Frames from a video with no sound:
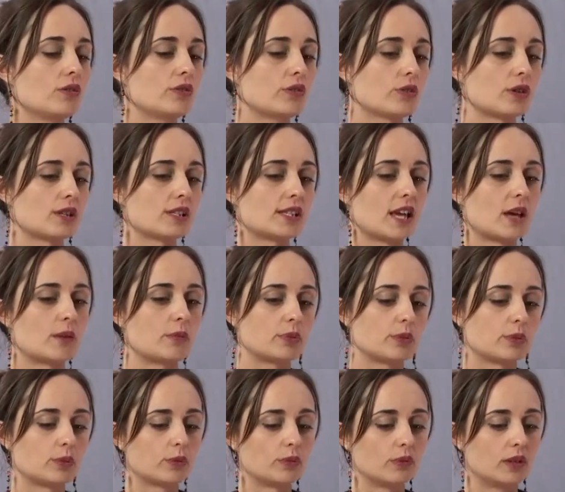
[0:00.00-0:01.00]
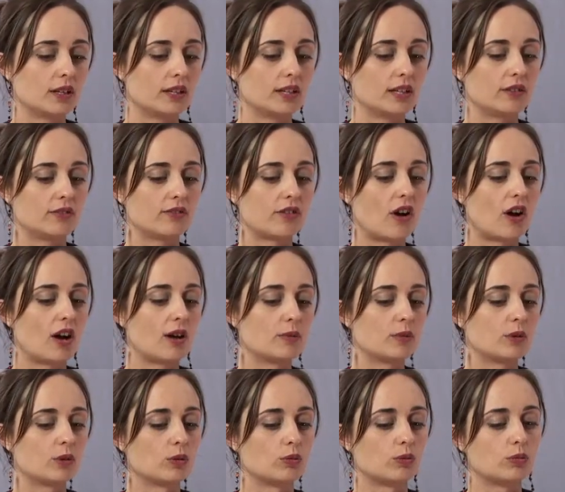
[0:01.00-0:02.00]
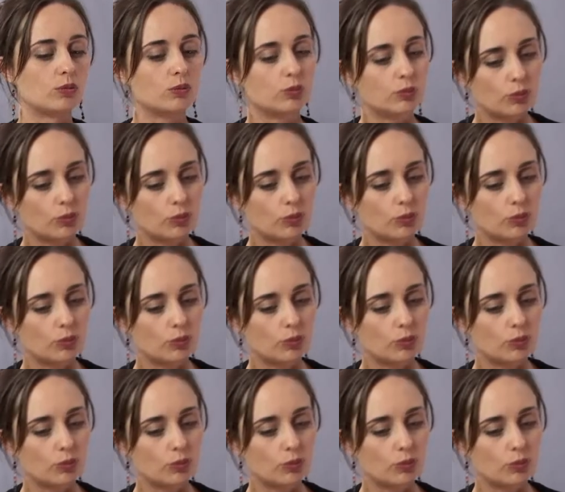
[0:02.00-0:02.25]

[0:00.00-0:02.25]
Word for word: for example, if I'm a,